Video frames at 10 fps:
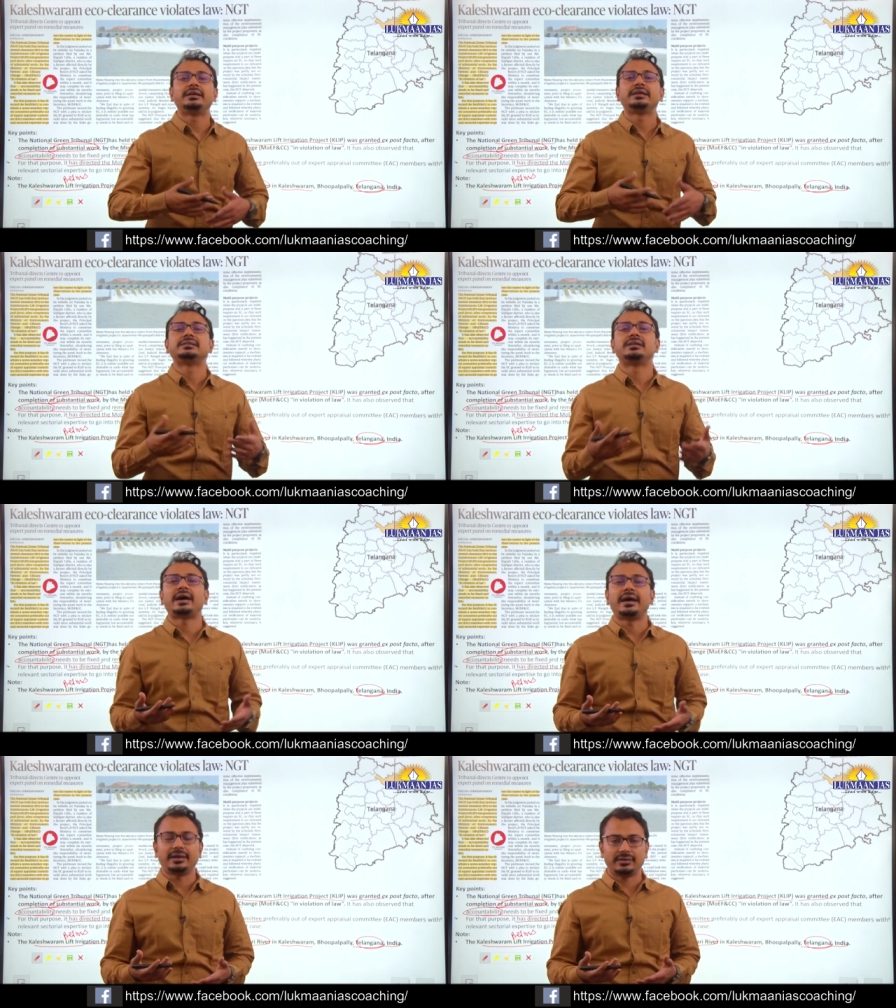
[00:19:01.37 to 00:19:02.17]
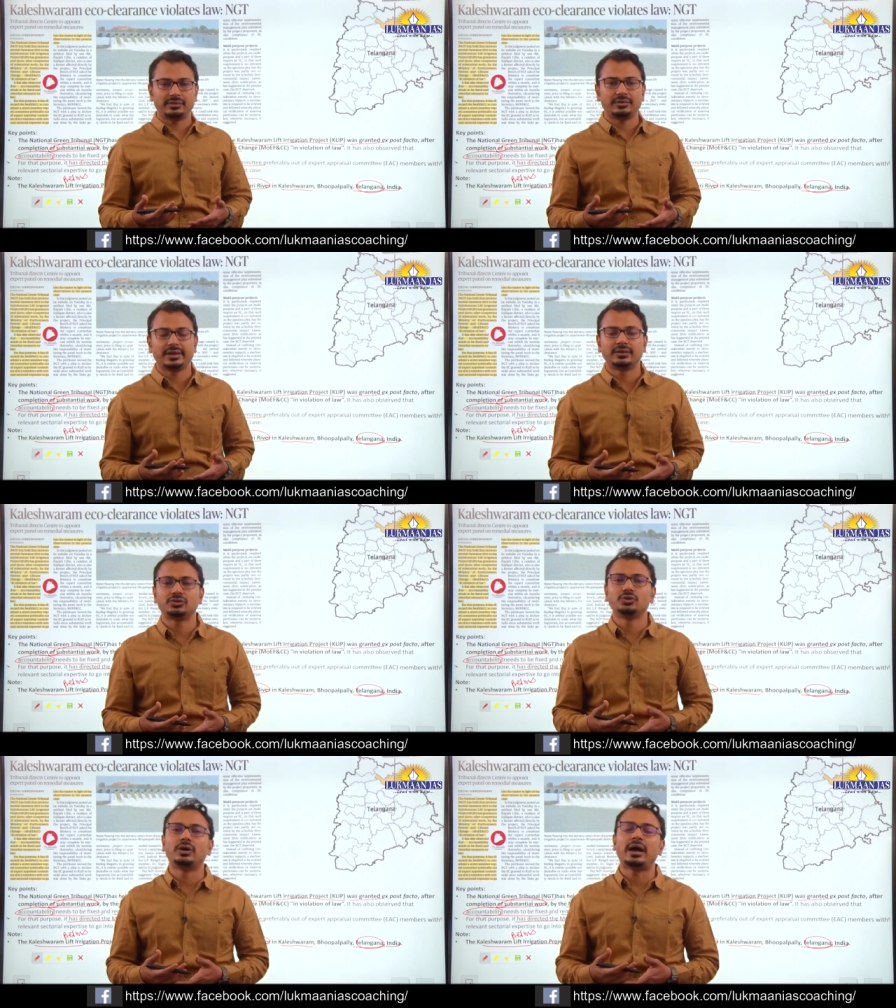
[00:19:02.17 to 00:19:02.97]
it is dry. Okay.
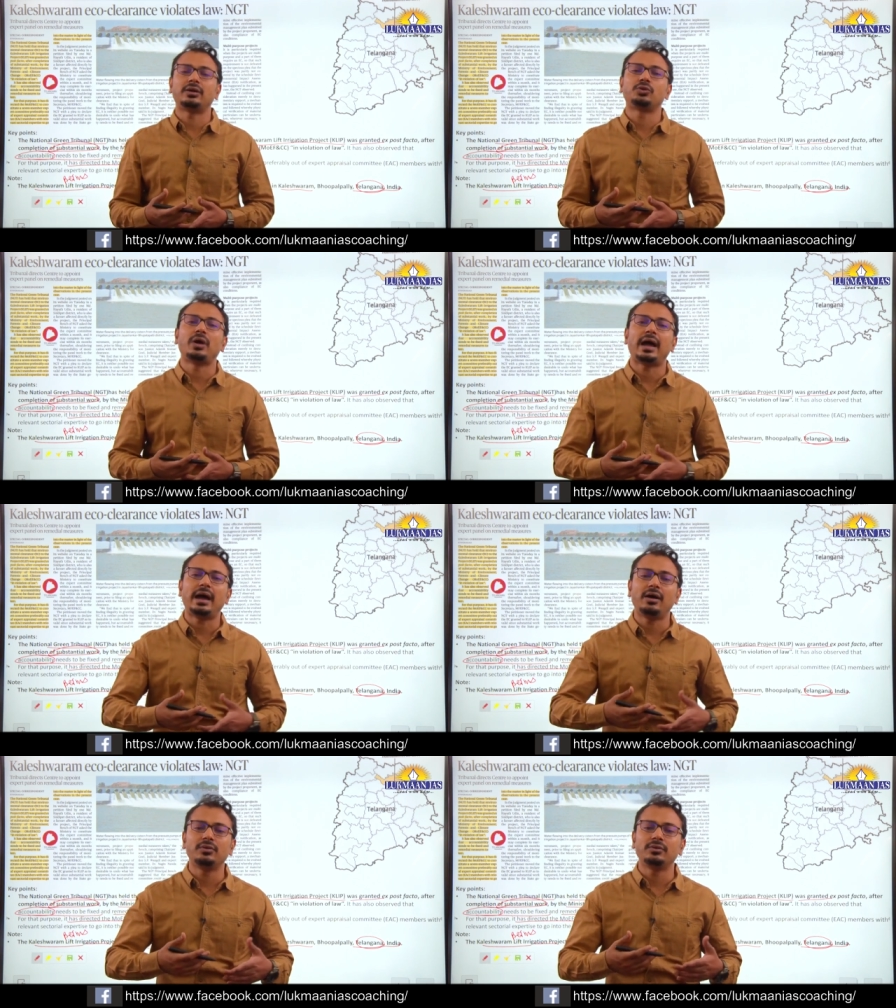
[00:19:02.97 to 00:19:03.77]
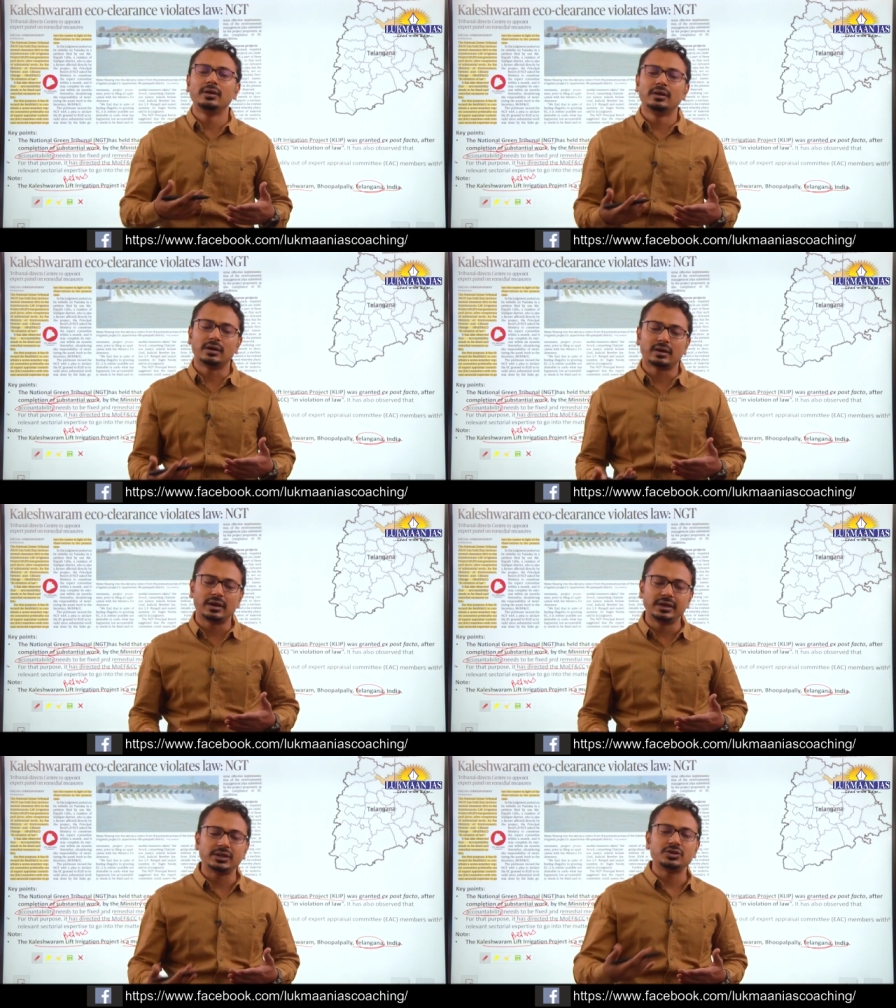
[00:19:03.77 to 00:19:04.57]
So, to have
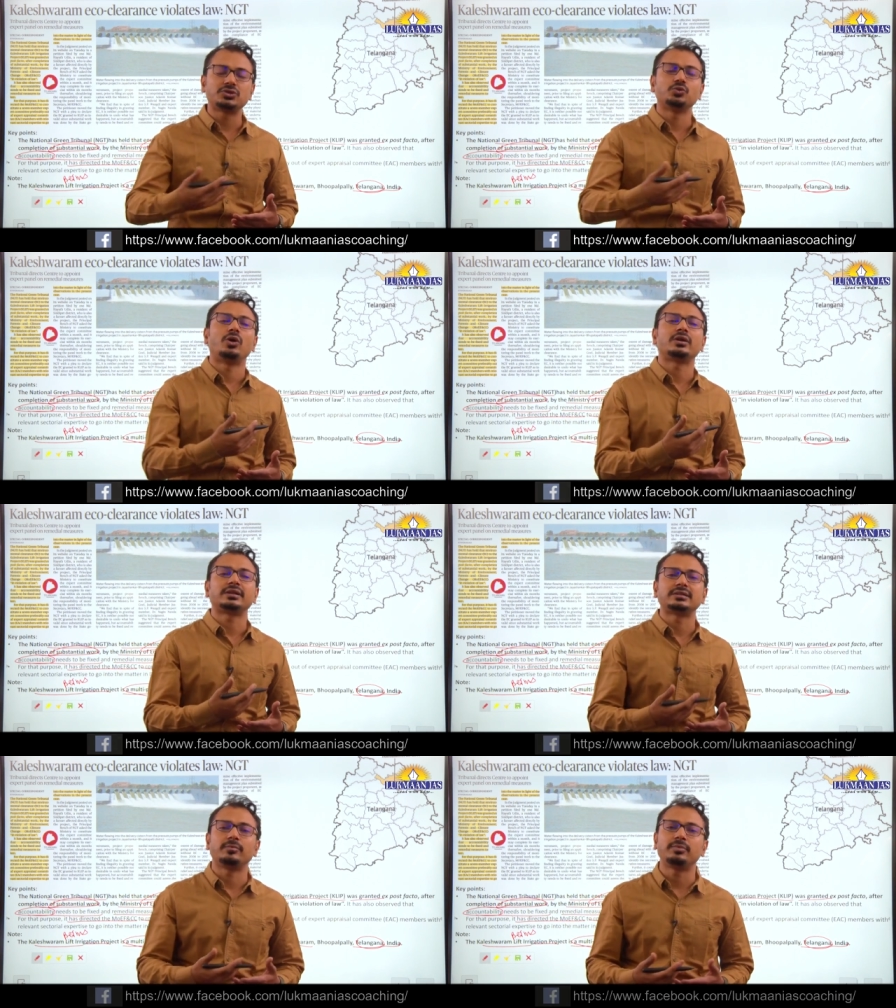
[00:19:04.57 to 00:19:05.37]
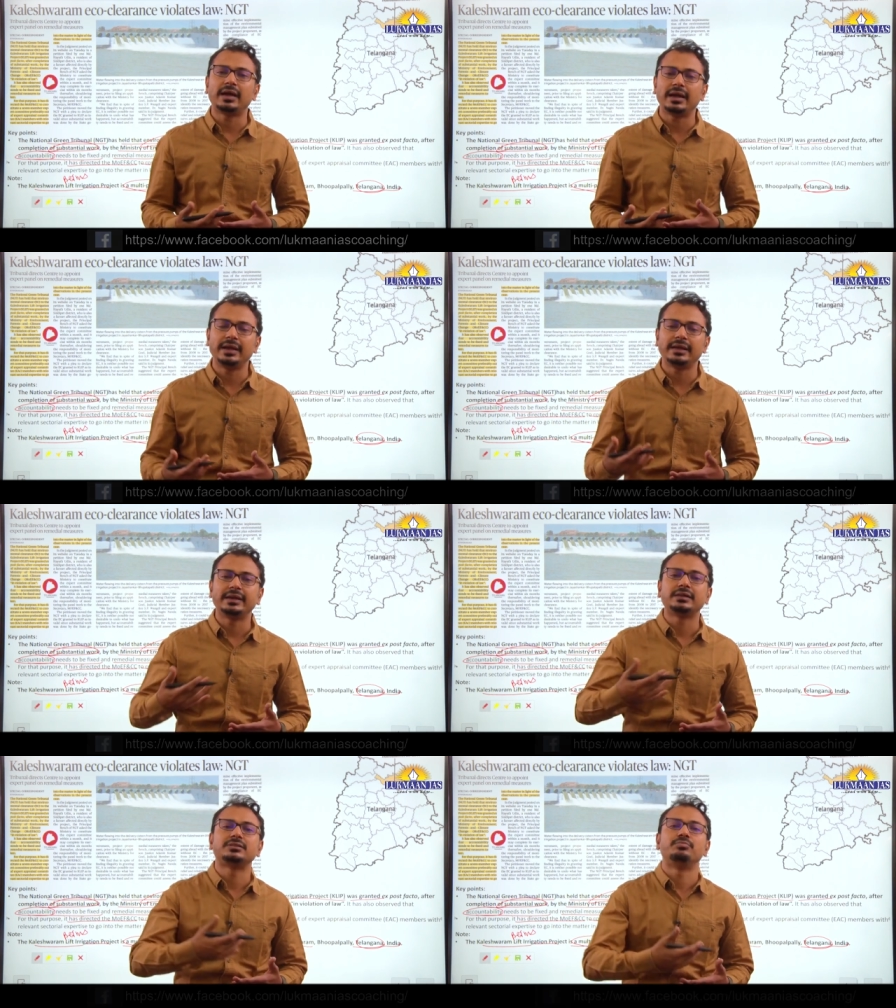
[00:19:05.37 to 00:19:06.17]
continuous water supply in
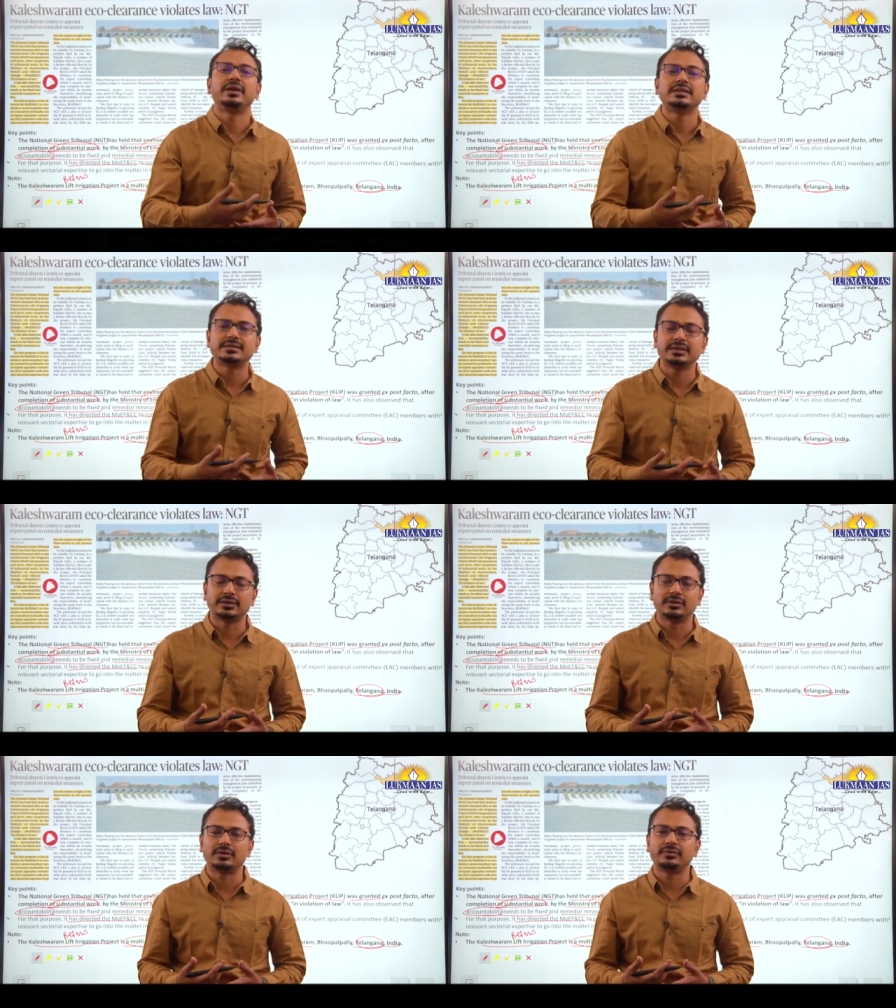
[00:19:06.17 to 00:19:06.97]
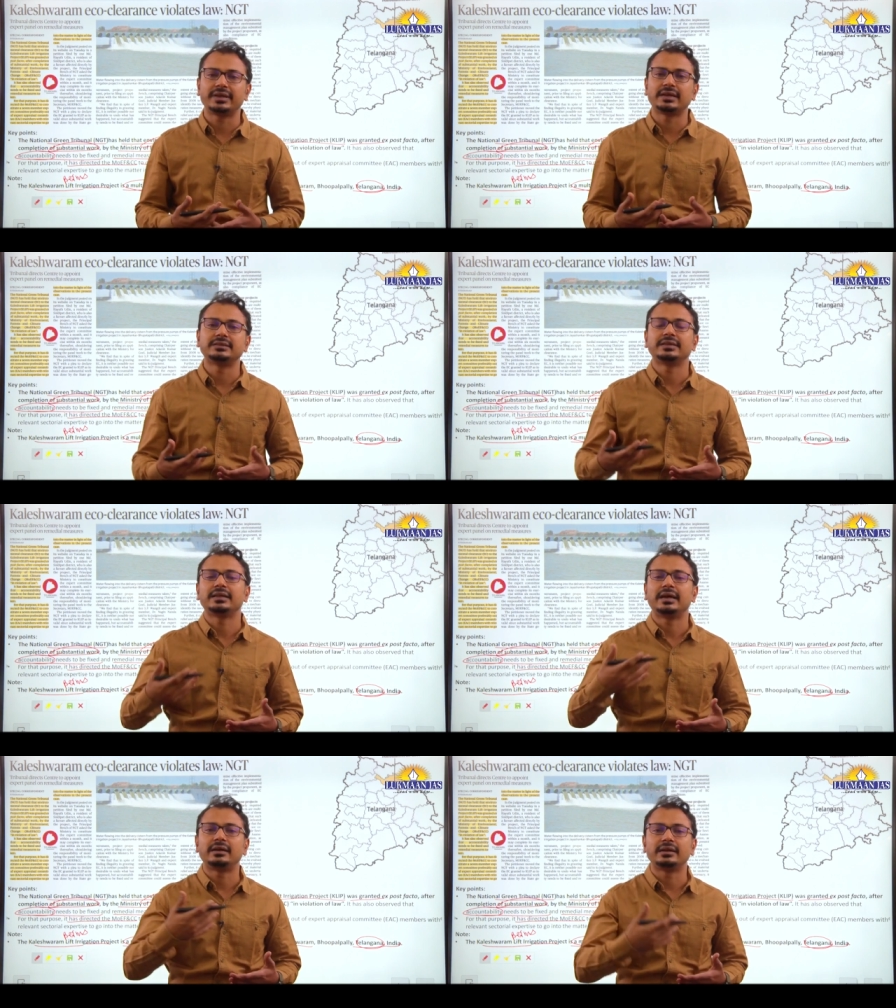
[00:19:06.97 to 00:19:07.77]
its basin or we can say
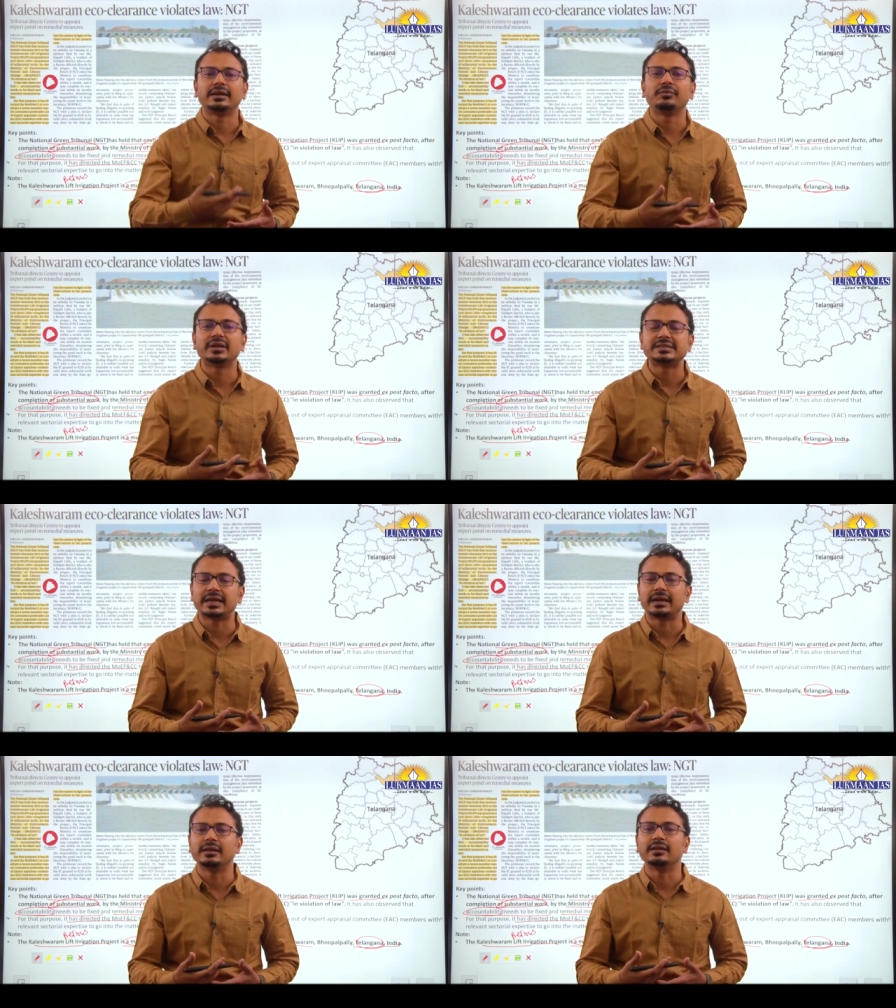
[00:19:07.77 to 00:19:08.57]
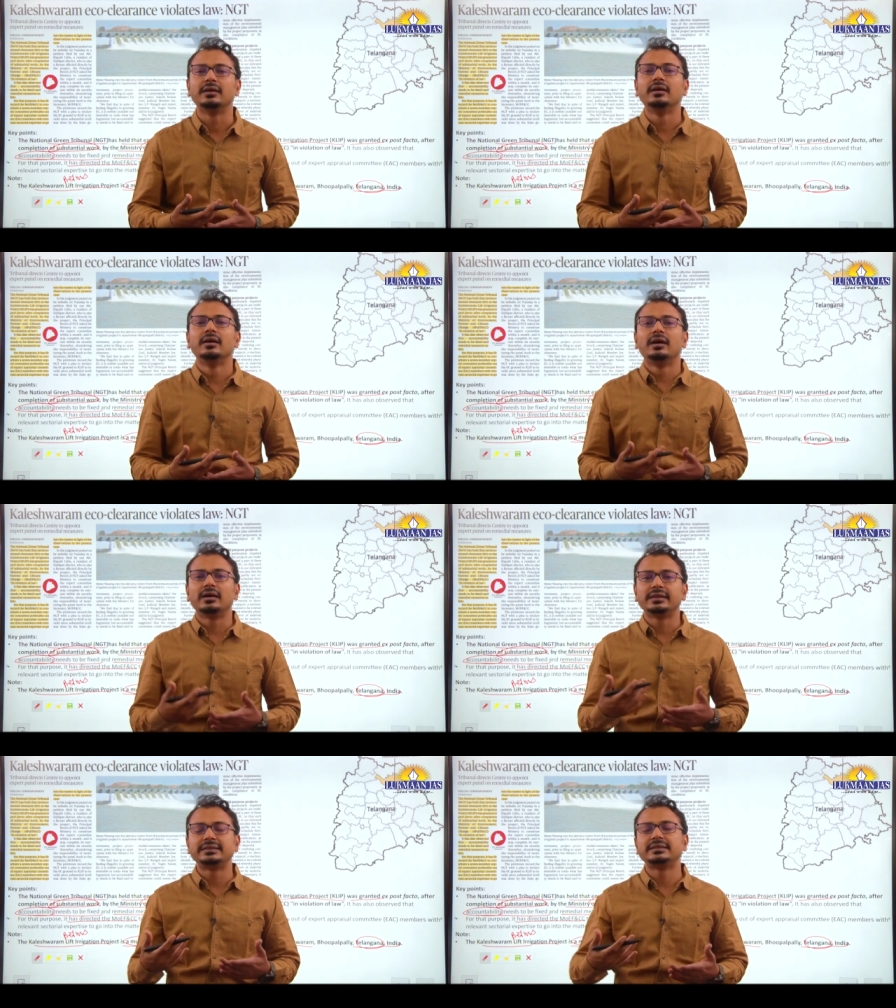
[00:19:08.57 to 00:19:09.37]
that river channel uh,
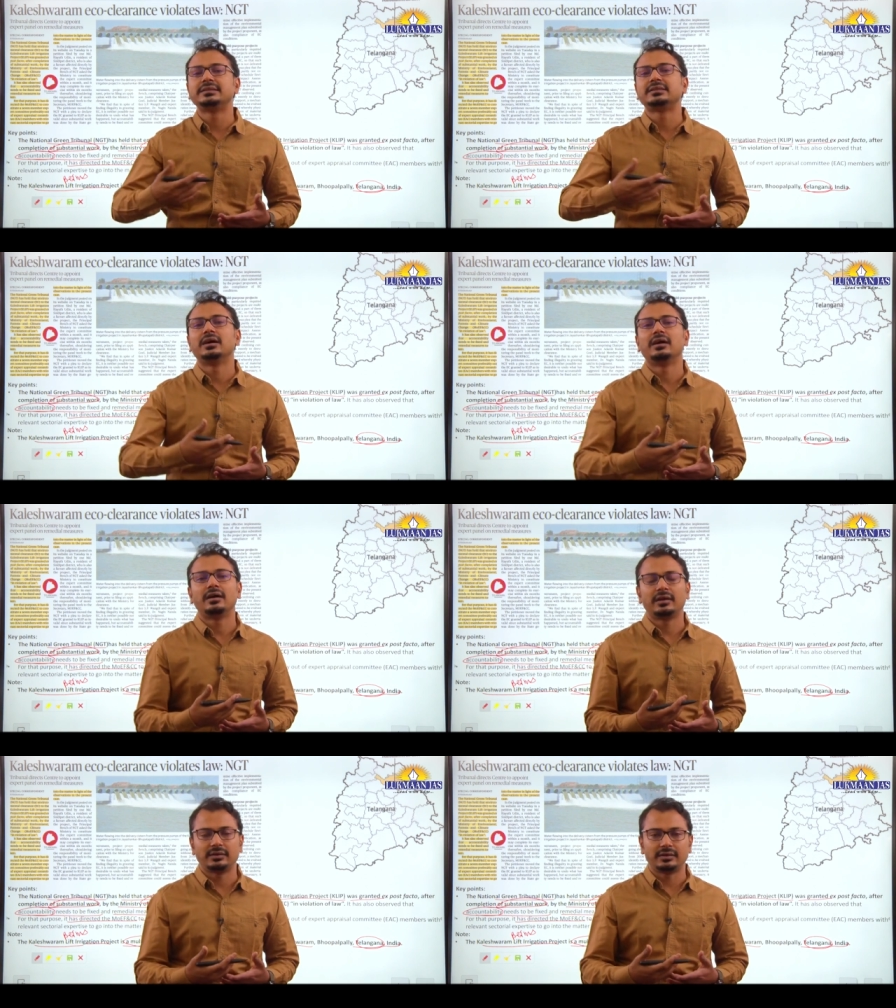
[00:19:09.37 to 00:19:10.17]
this is uh,